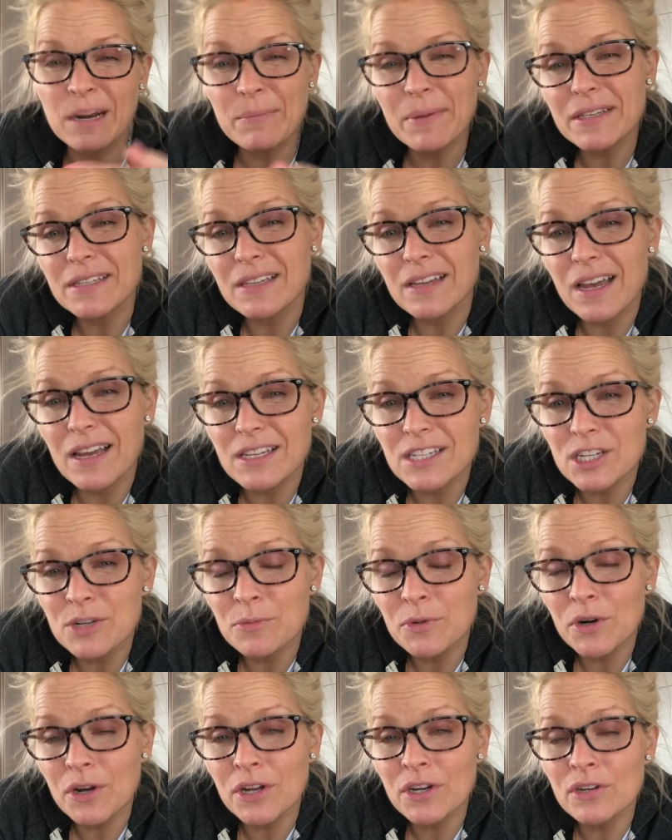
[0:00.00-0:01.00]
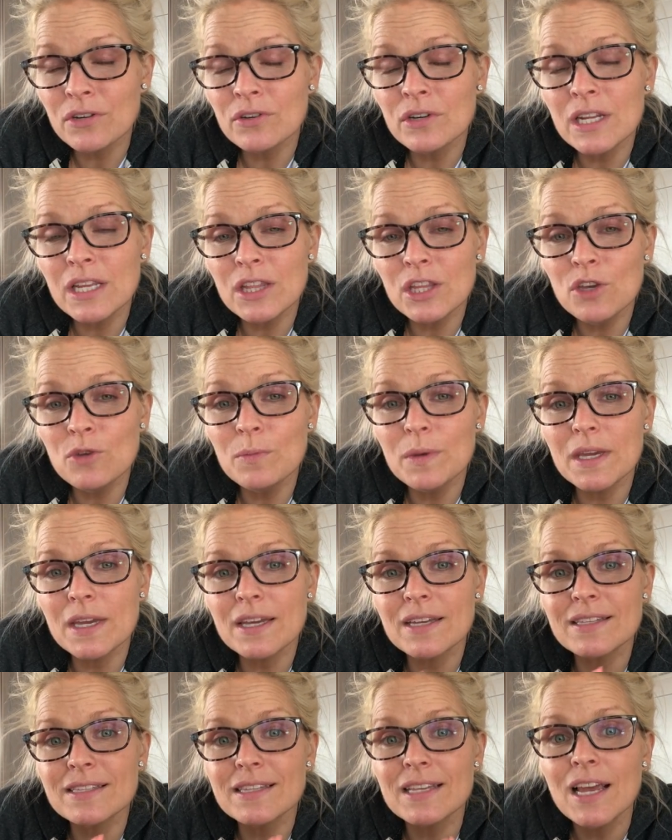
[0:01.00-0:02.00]
up as a customer underneath you,
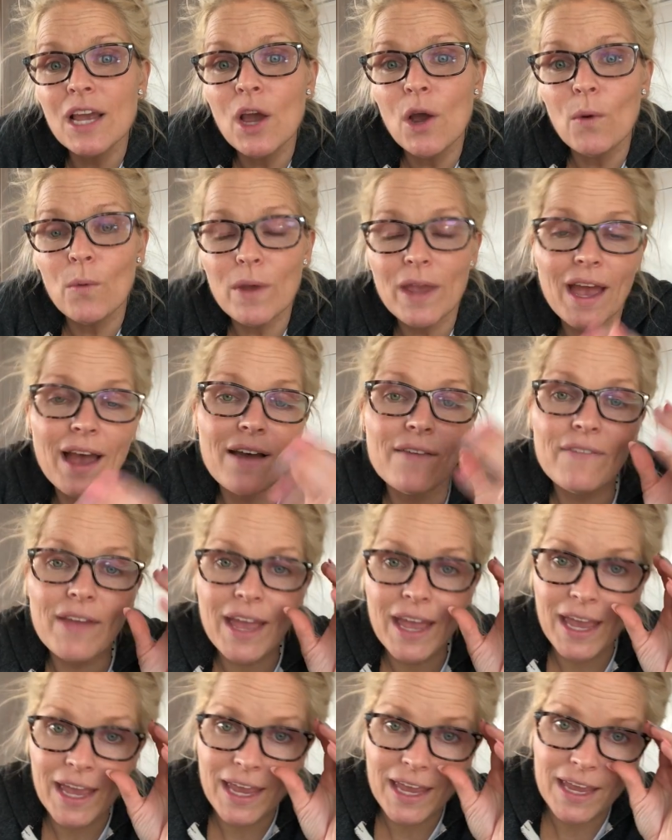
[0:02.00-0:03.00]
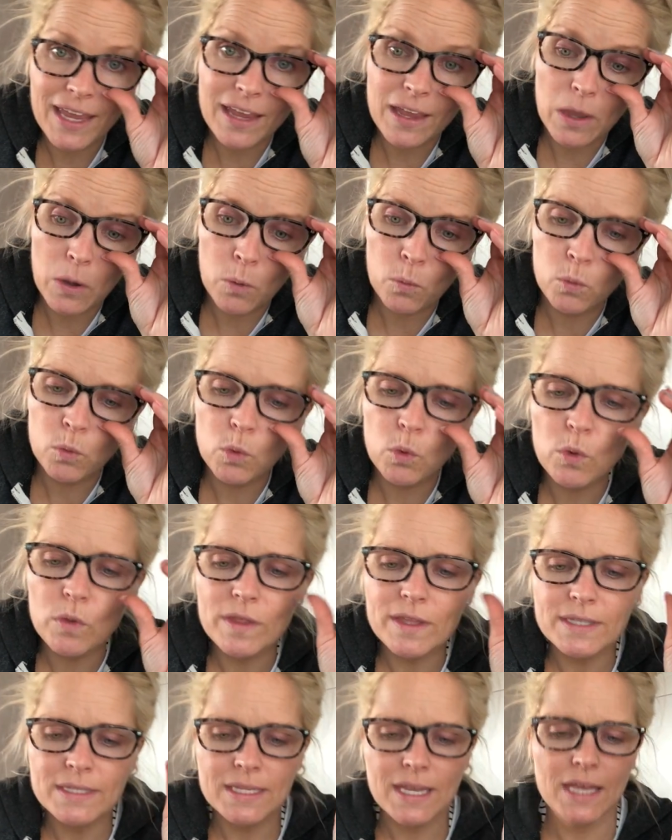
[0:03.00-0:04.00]
because we have a rule
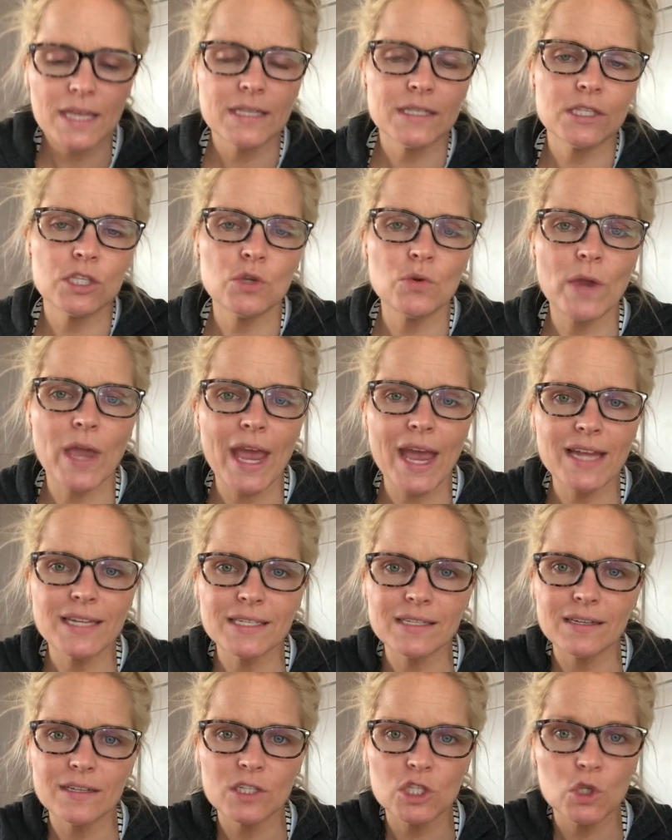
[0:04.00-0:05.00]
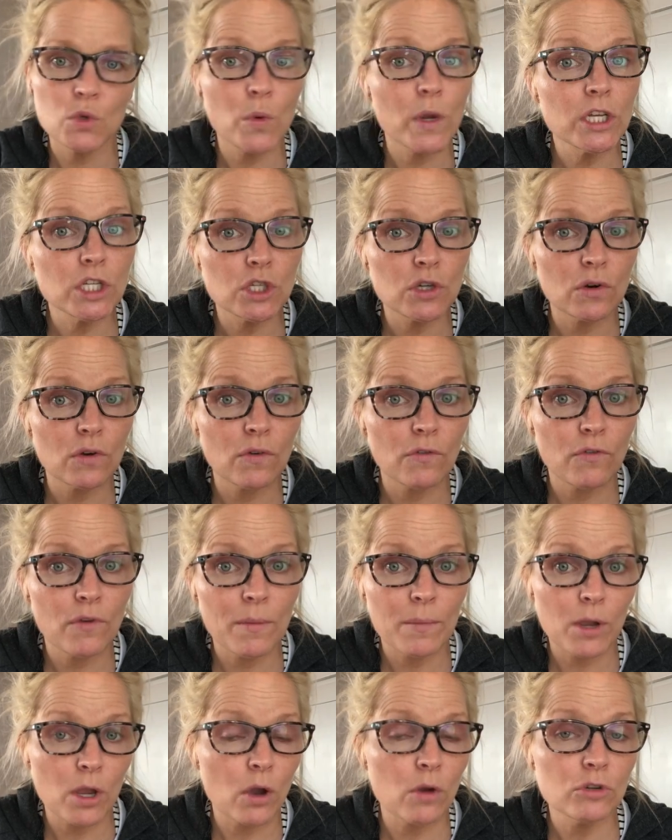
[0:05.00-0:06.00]
that says you can't switch
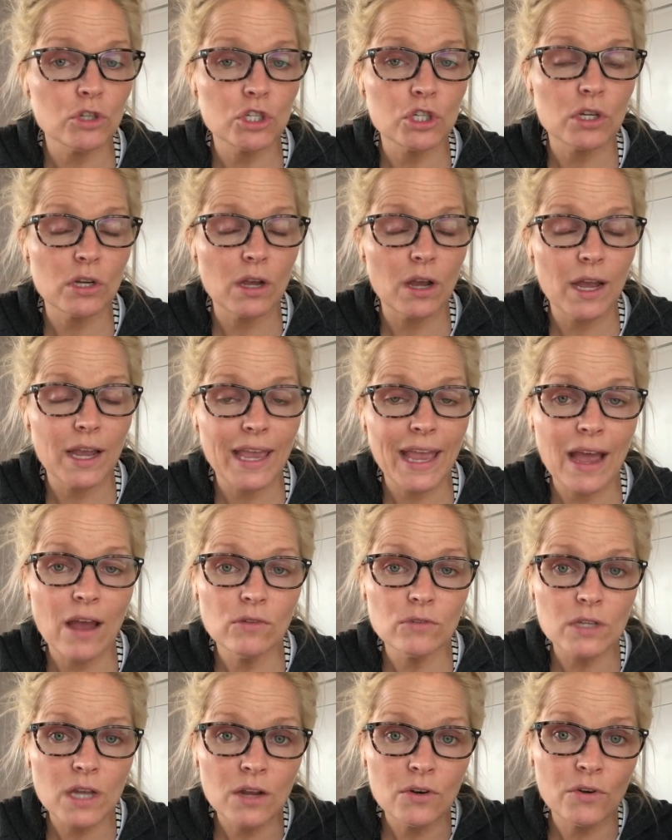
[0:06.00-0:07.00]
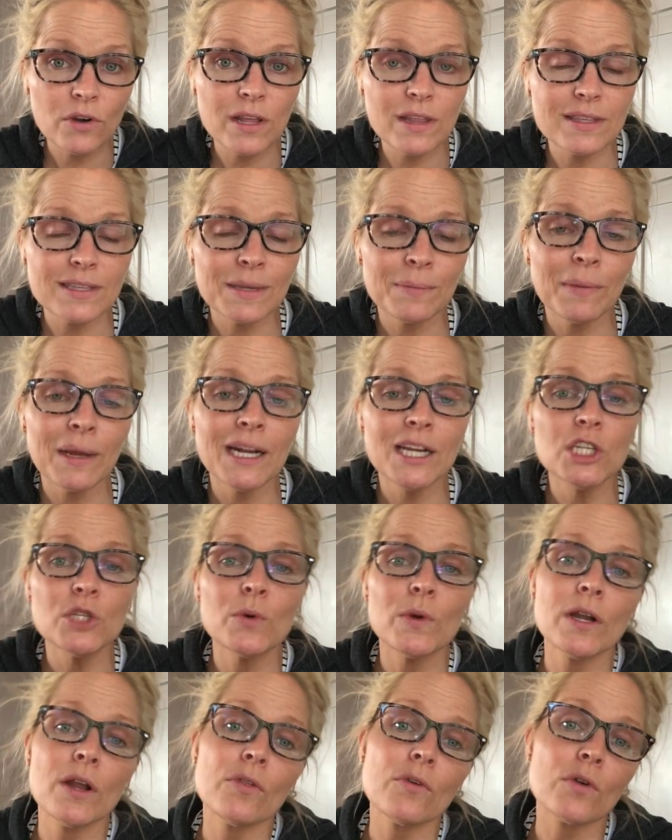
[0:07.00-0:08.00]
from a coach account underneath somebody
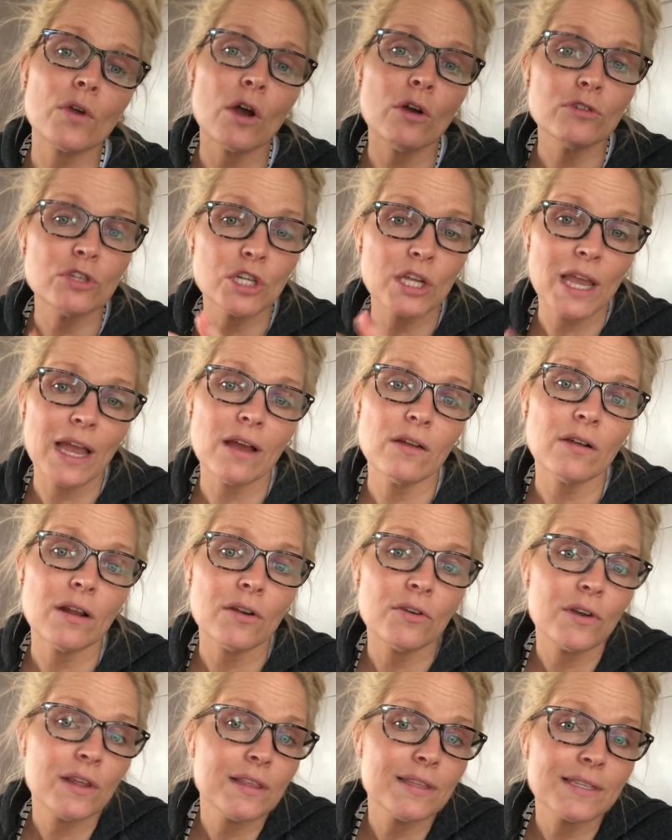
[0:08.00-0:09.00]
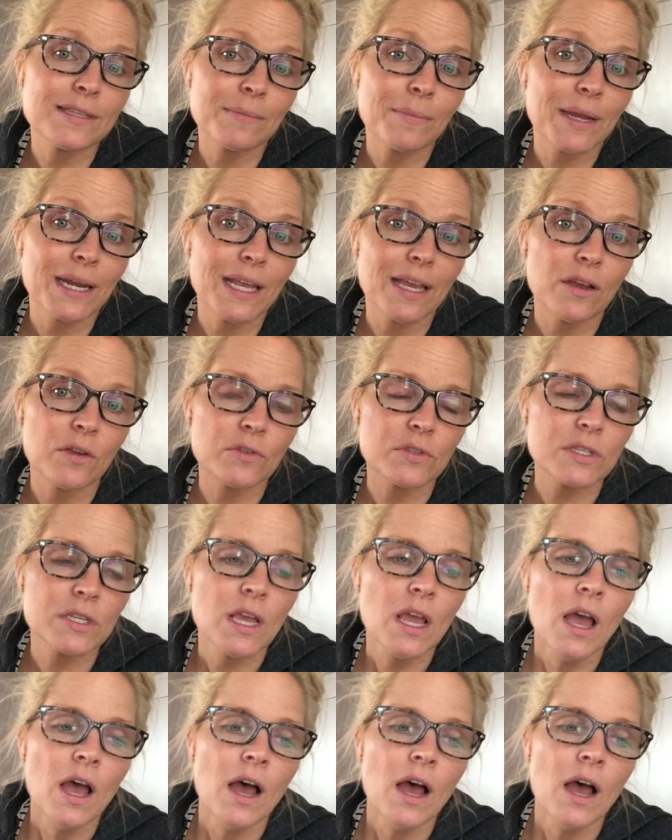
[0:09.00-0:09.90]
to another coach account underneath somebody else.